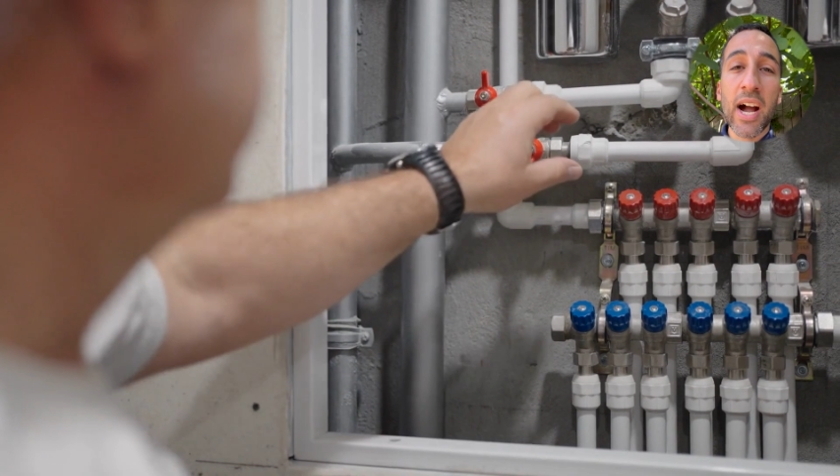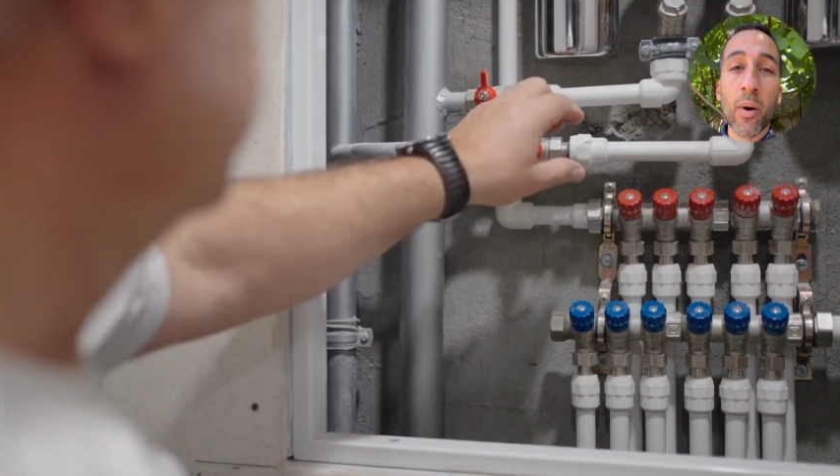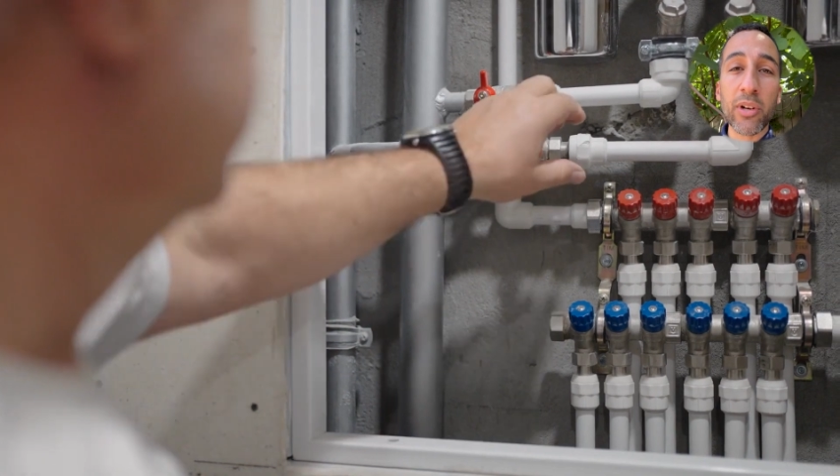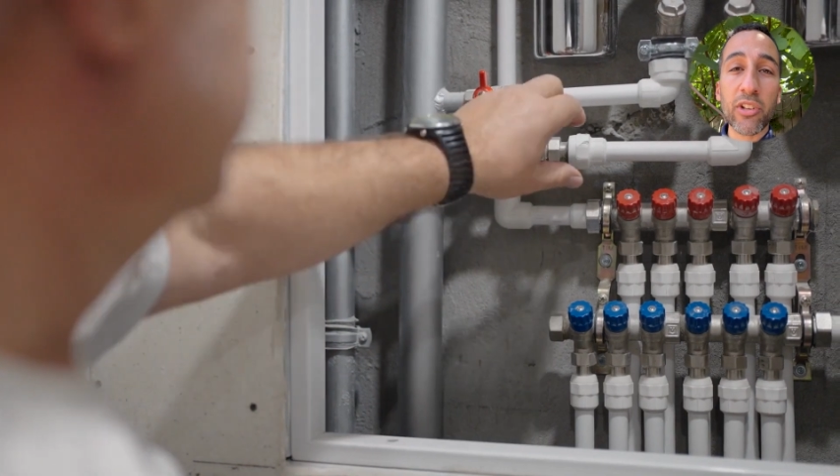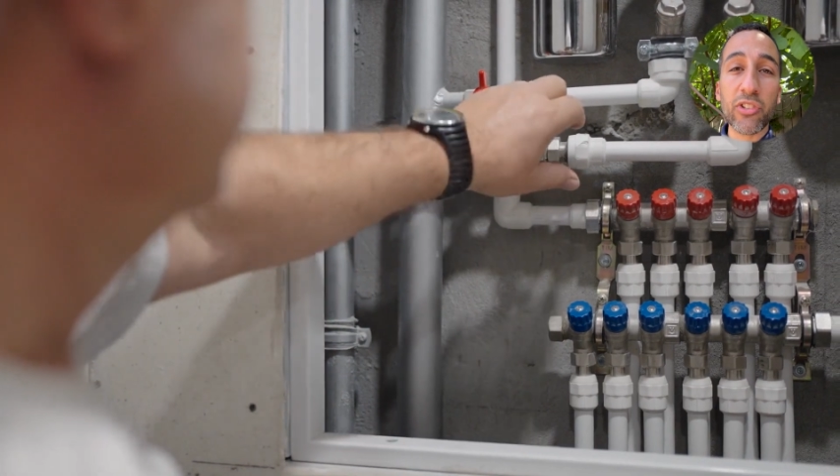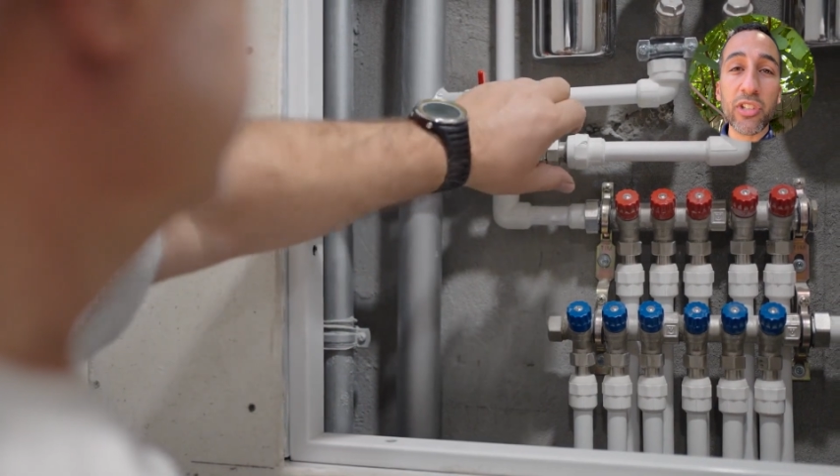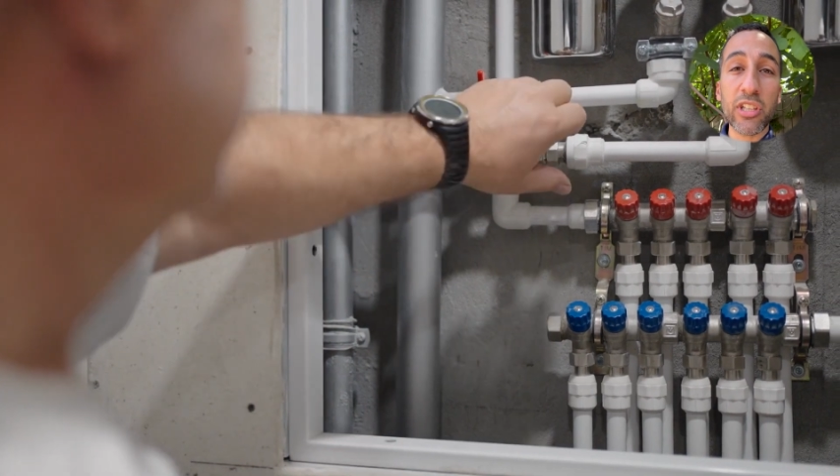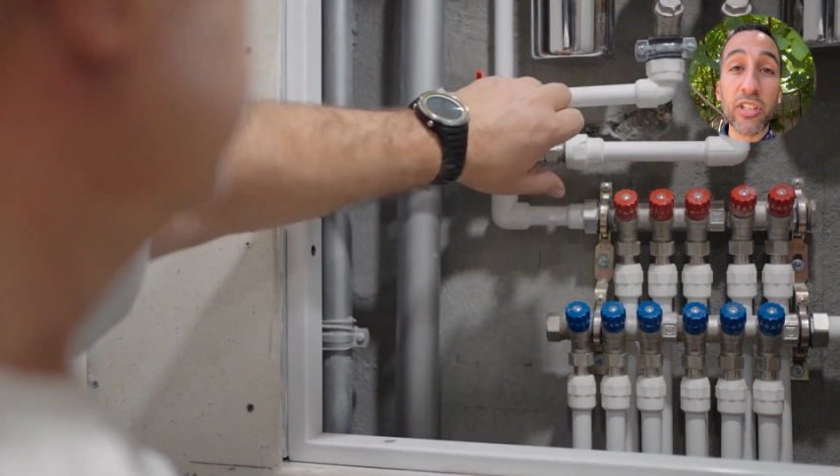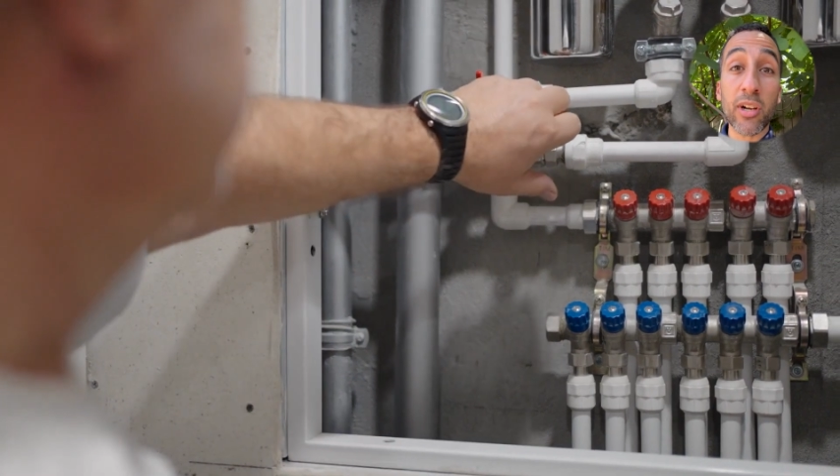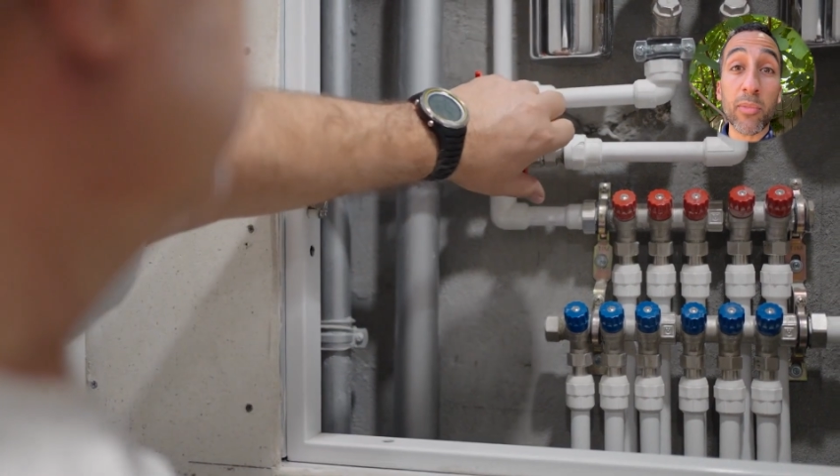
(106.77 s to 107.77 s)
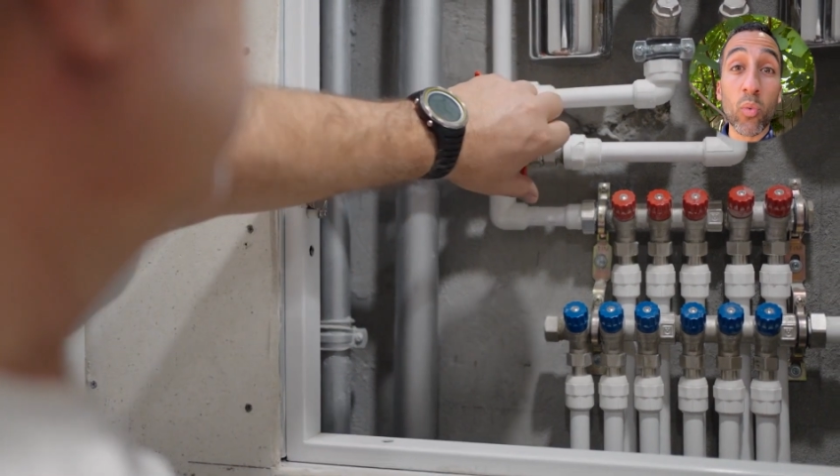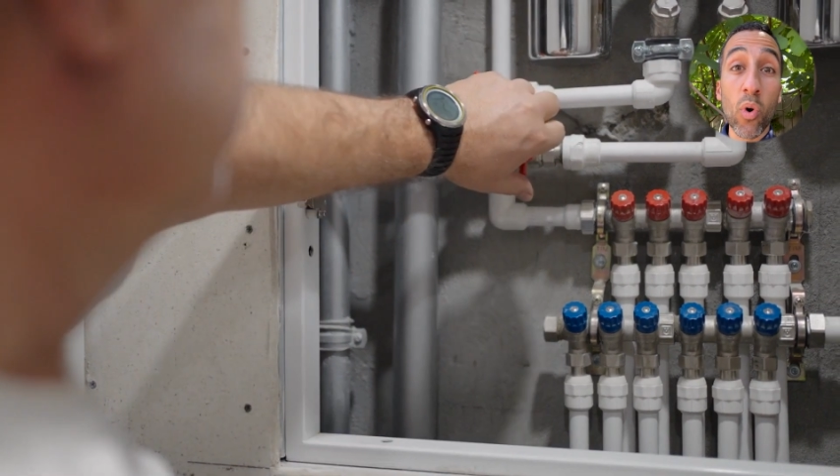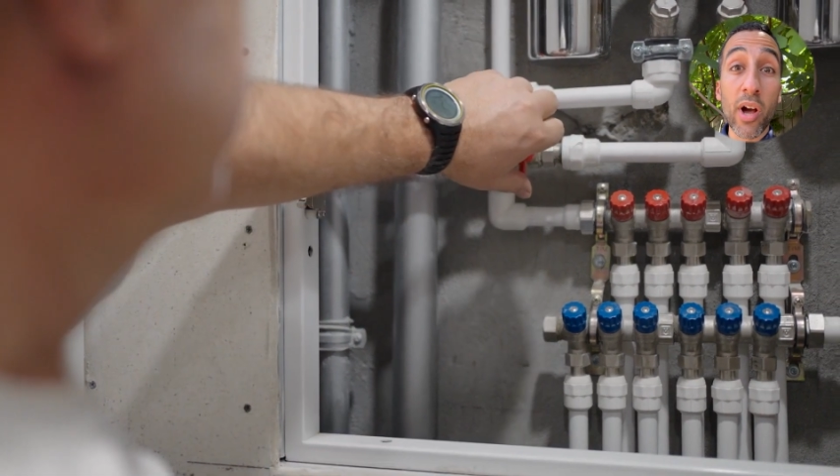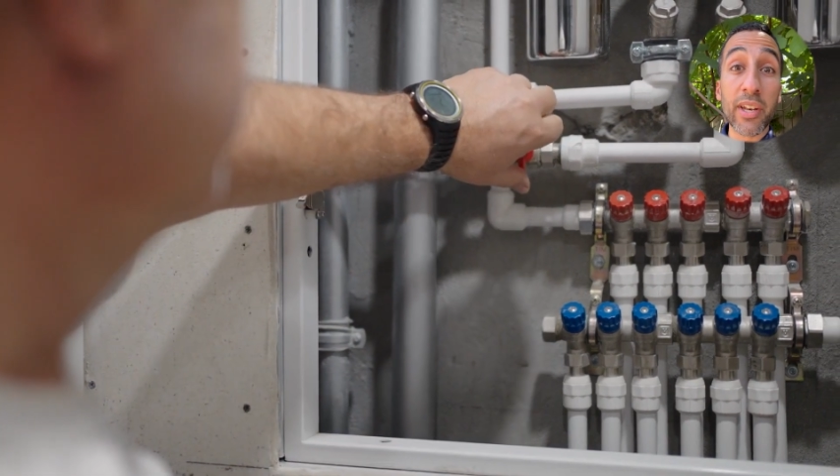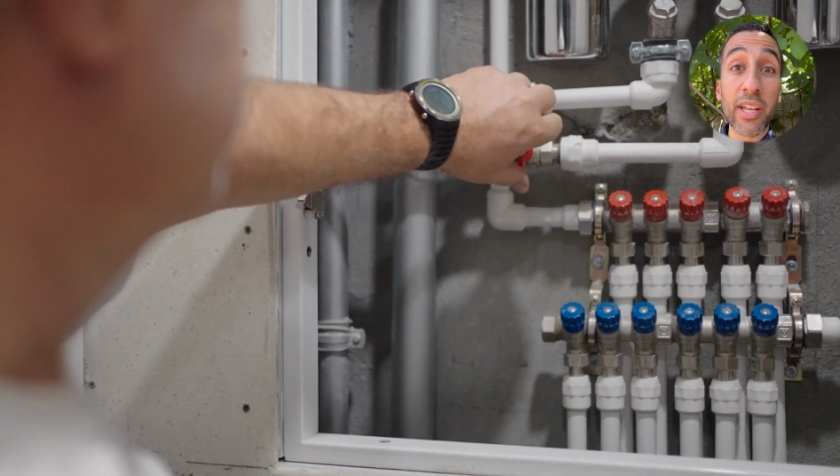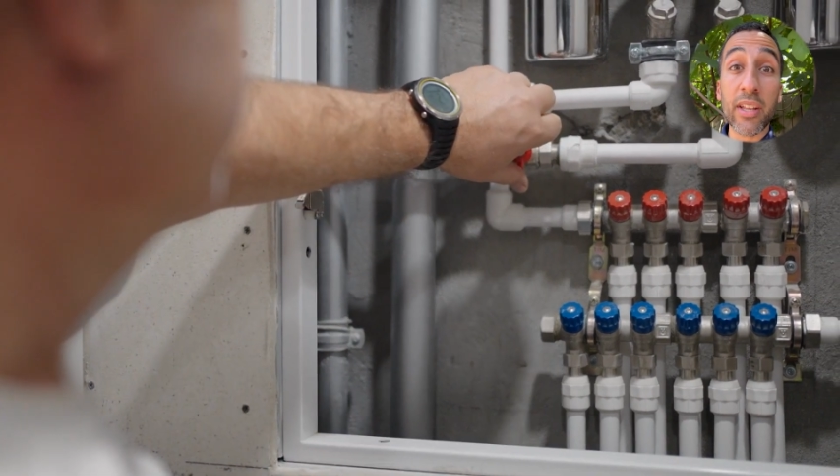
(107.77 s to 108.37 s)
I want to see, number 1,